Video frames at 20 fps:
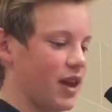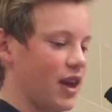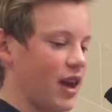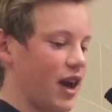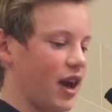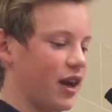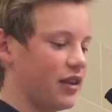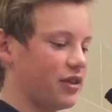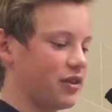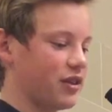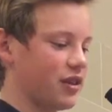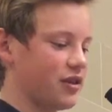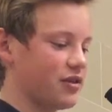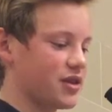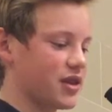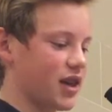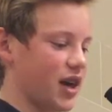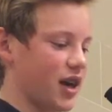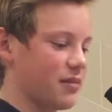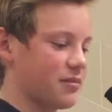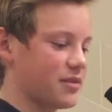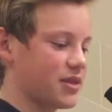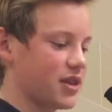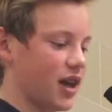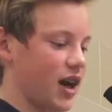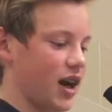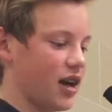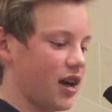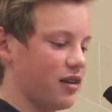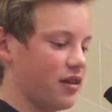At those times,
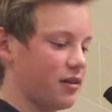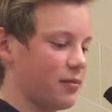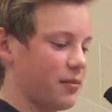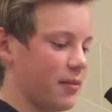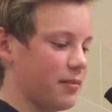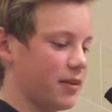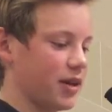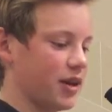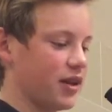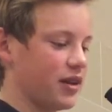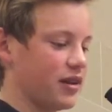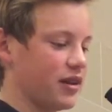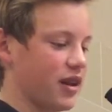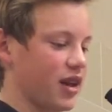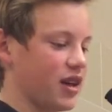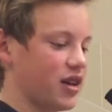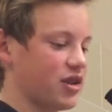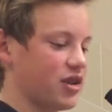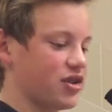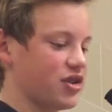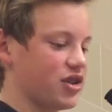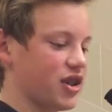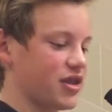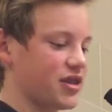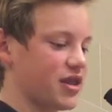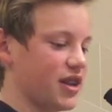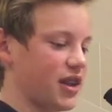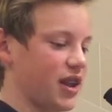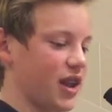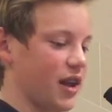I had to remember that it's
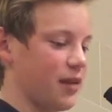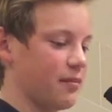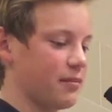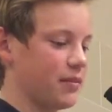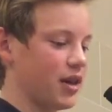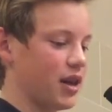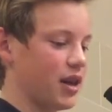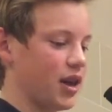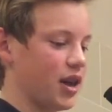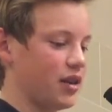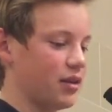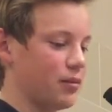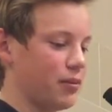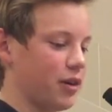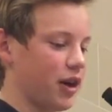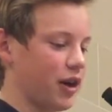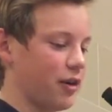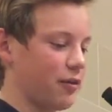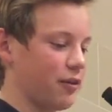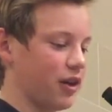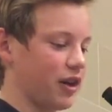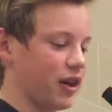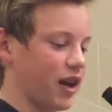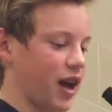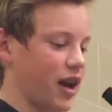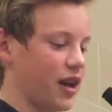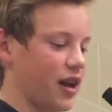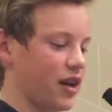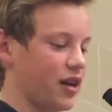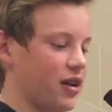just a game, and the more I work
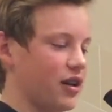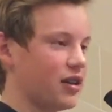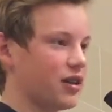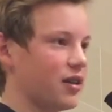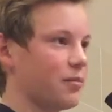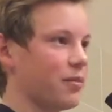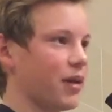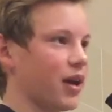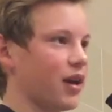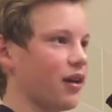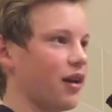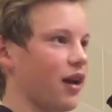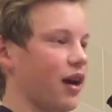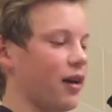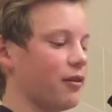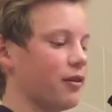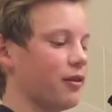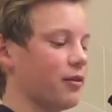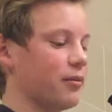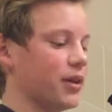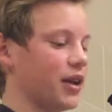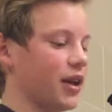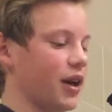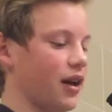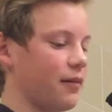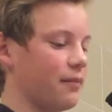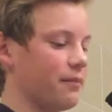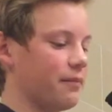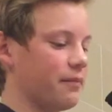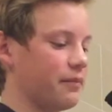at it, the better I will
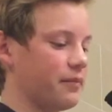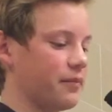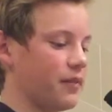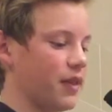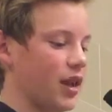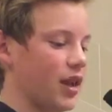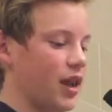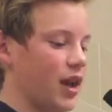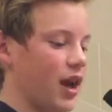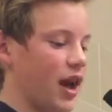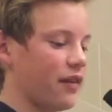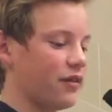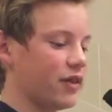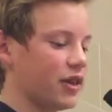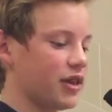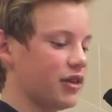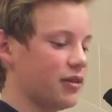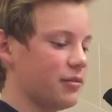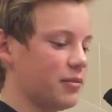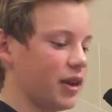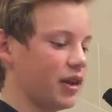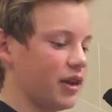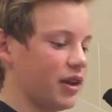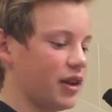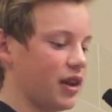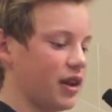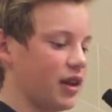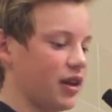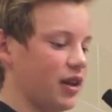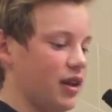become. Having
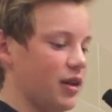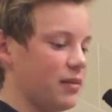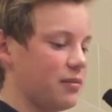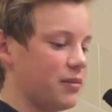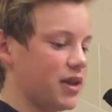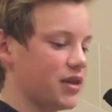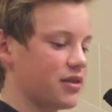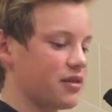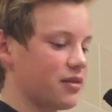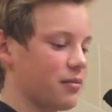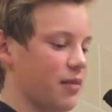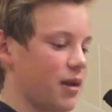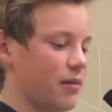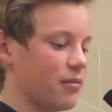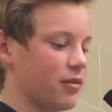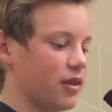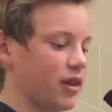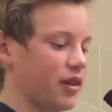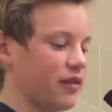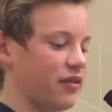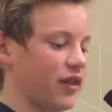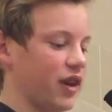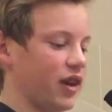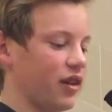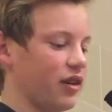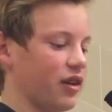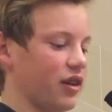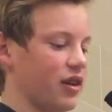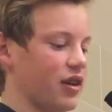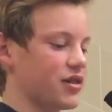humility means remembering
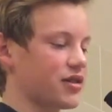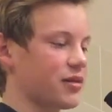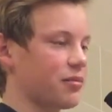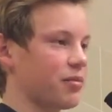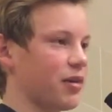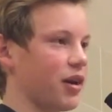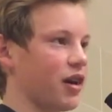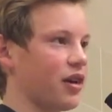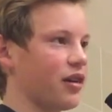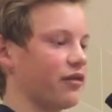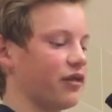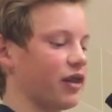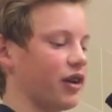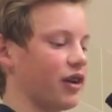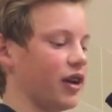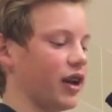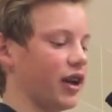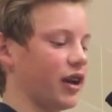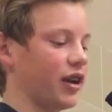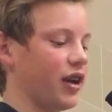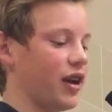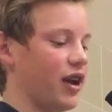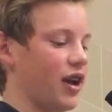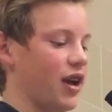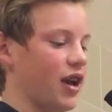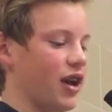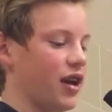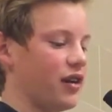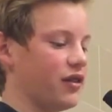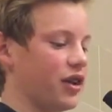failure is a part of learning,
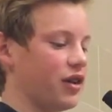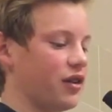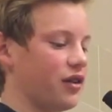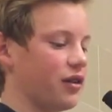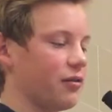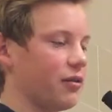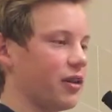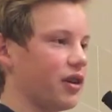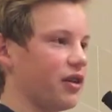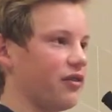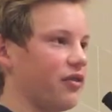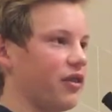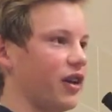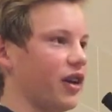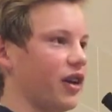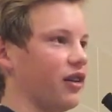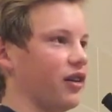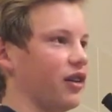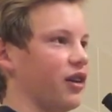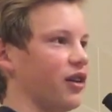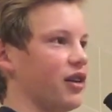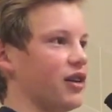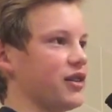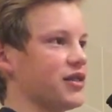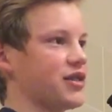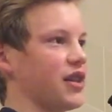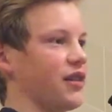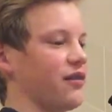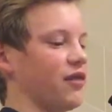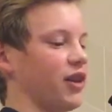and the only real failure is
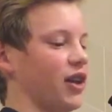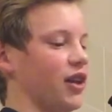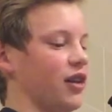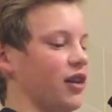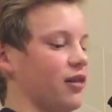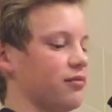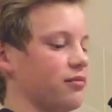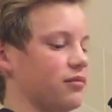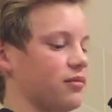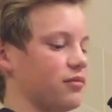giving up.